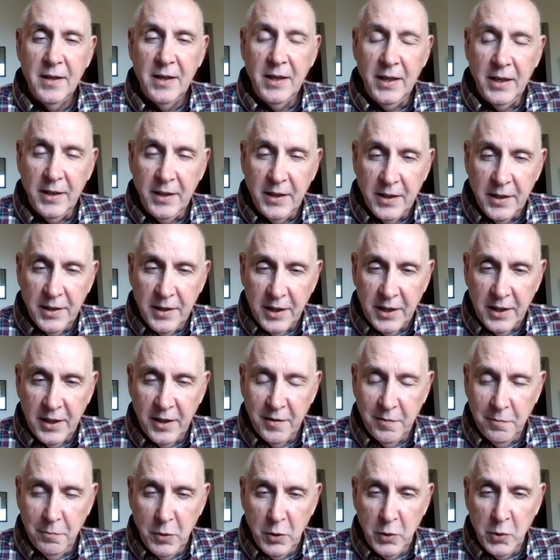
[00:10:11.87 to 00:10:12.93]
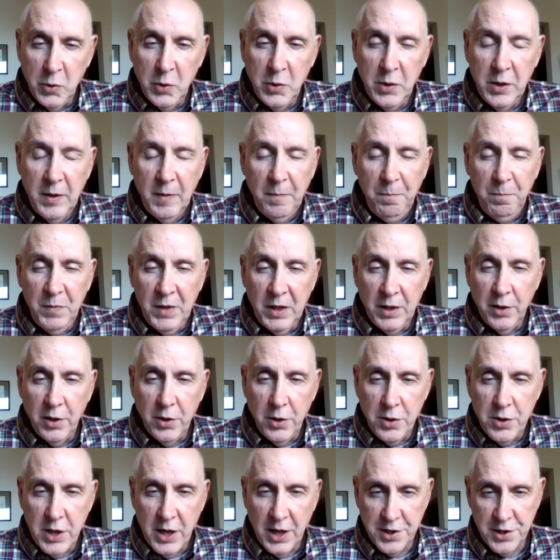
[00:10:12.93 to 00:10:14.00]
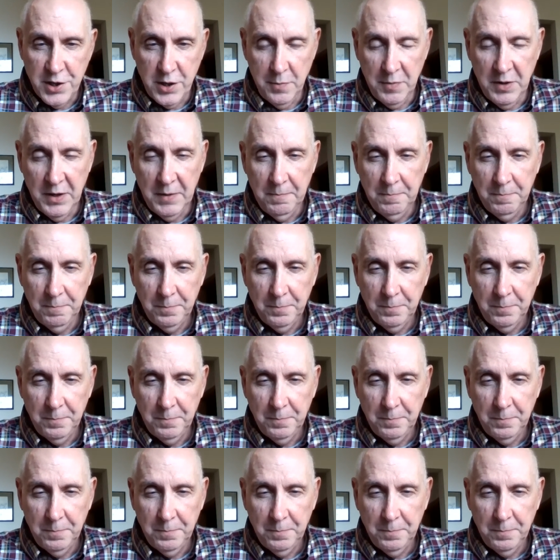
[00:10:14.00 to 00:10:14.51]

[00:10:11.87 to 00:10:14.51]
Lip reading: in the indicative mood in the New Testament.